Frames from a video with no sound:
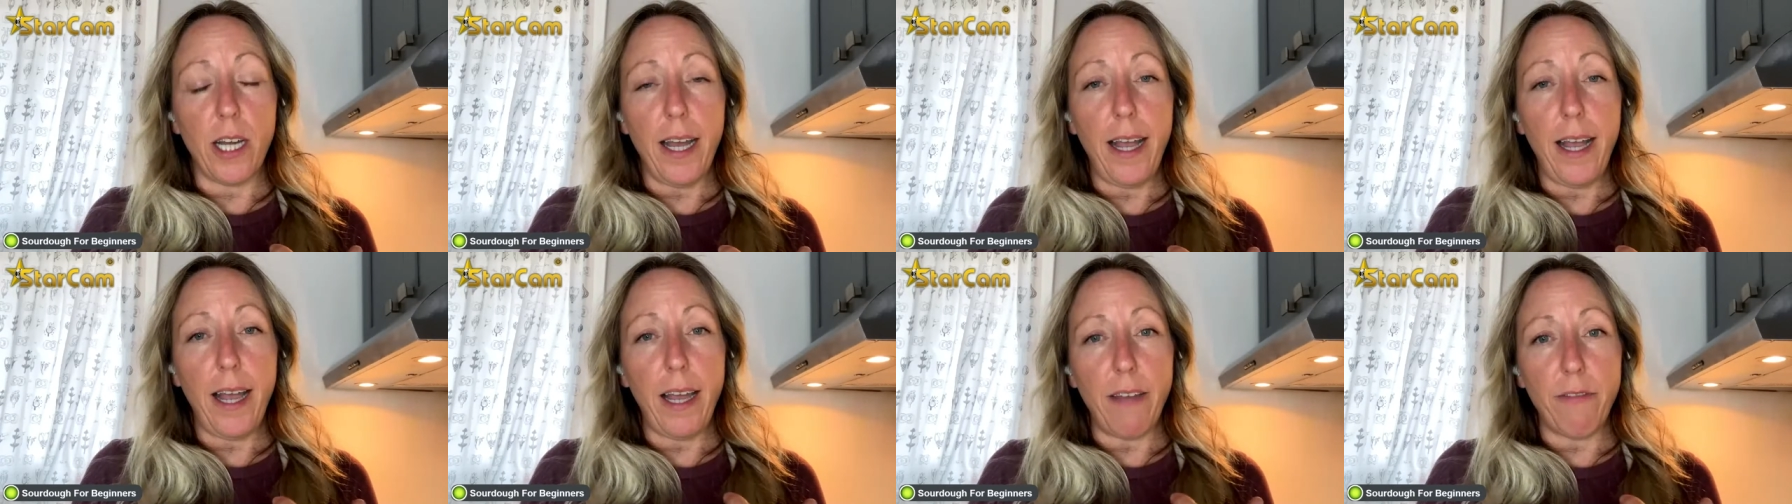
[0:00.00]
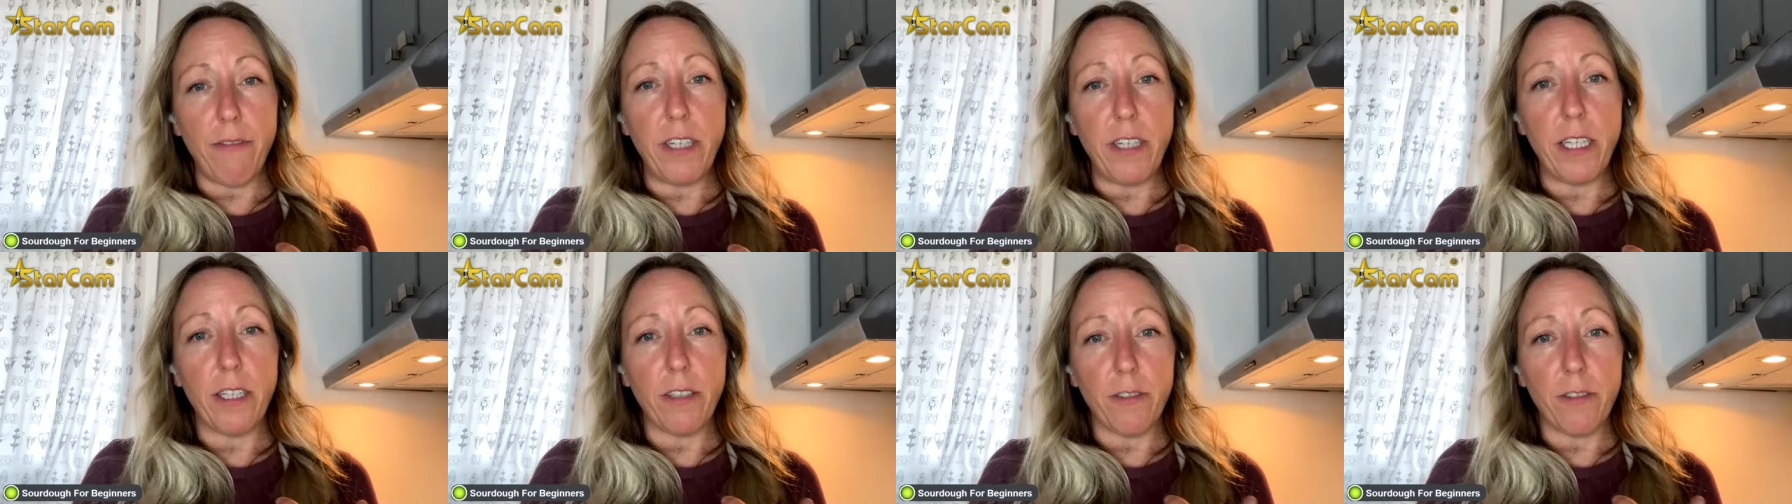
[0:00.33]
a
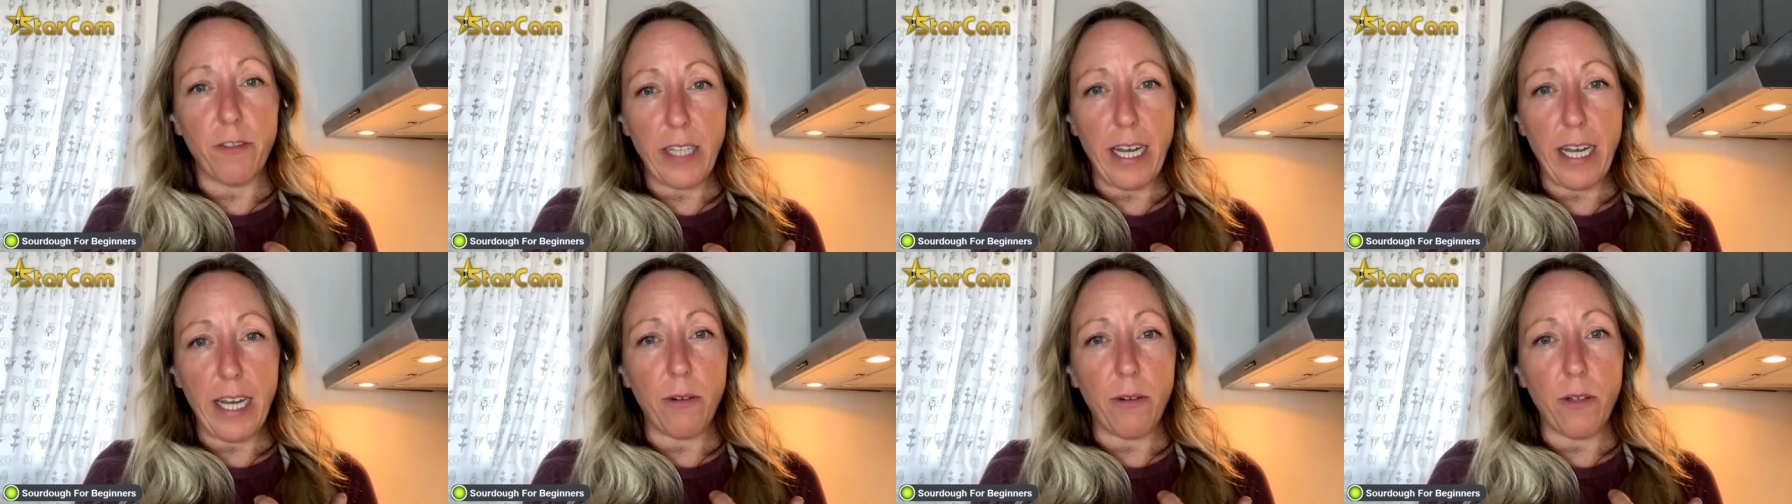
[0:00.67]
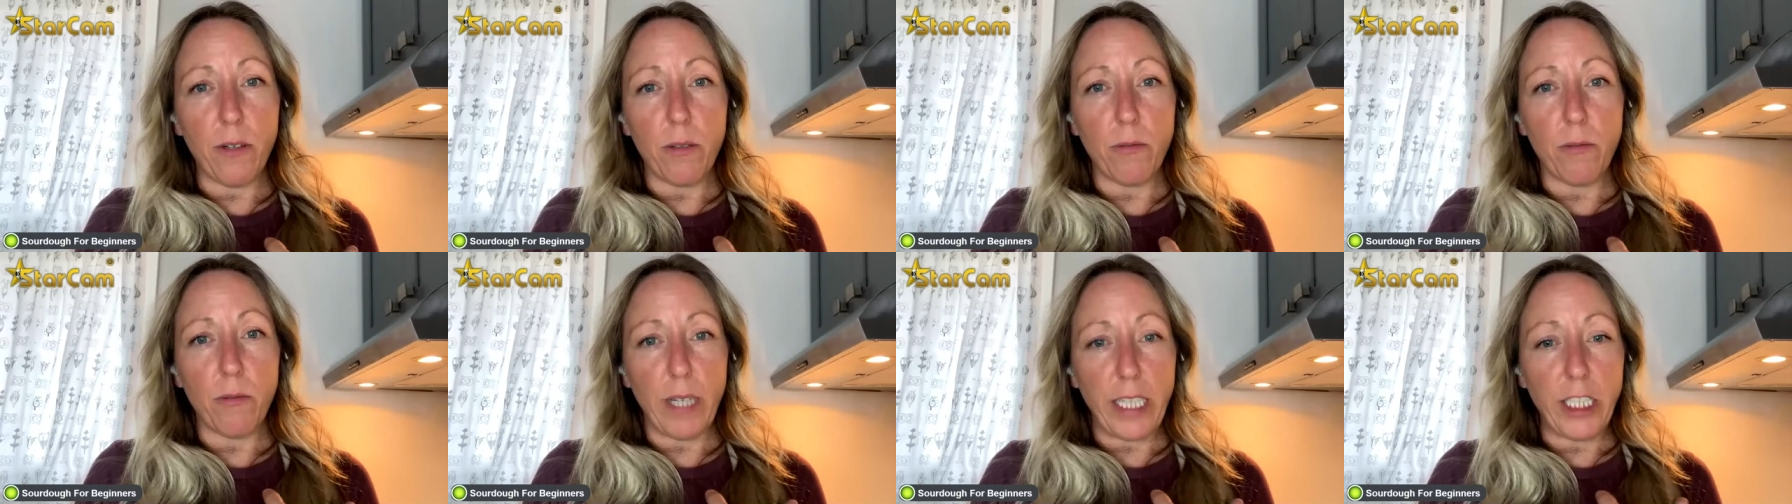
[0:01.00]
heavier
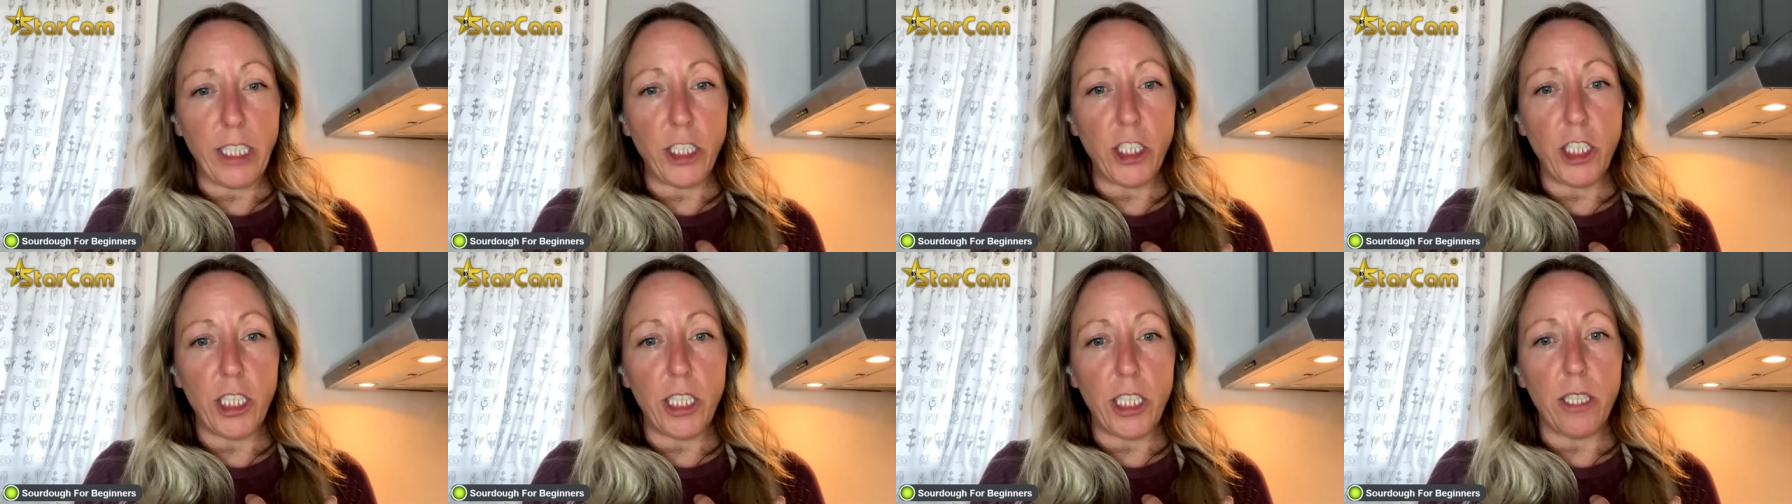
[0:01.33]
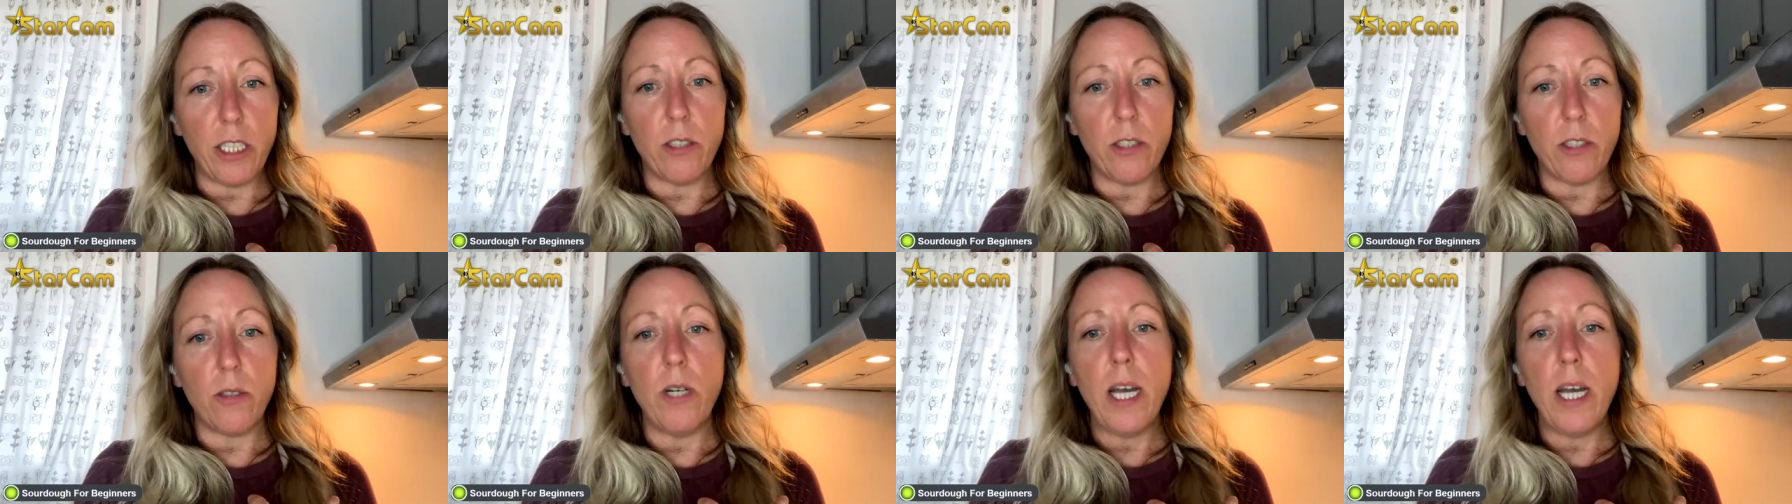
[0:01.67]
flour
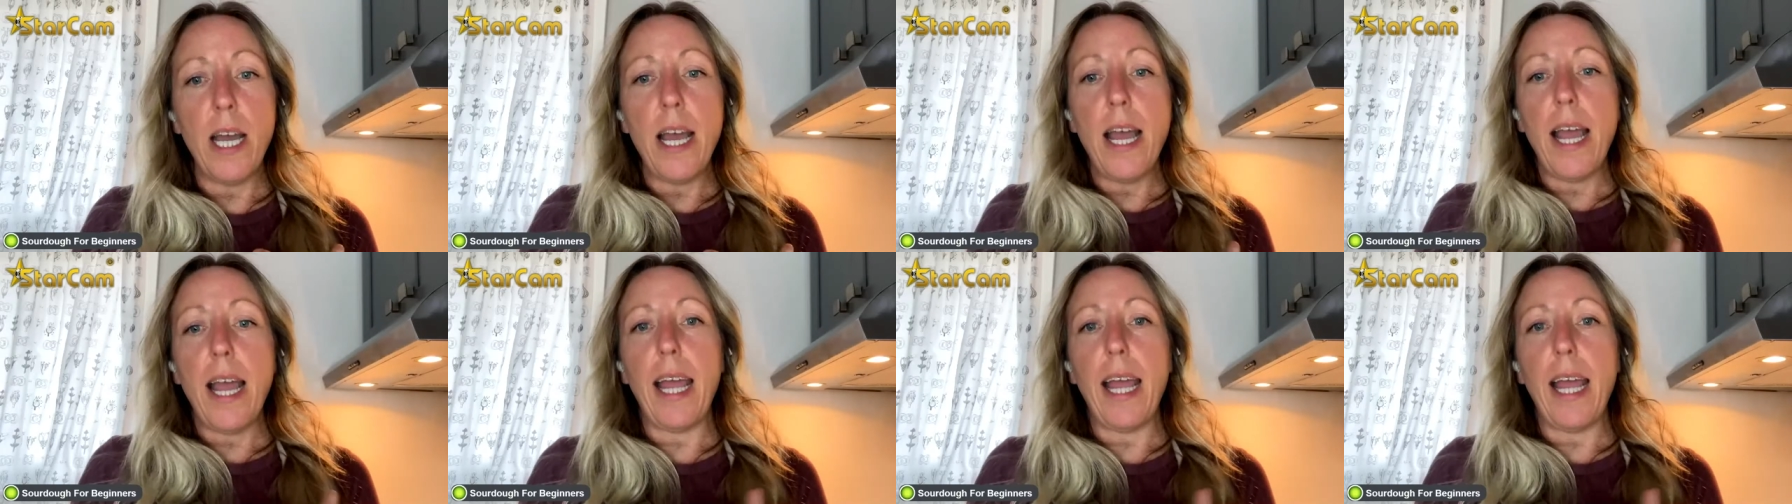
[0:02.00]
ratio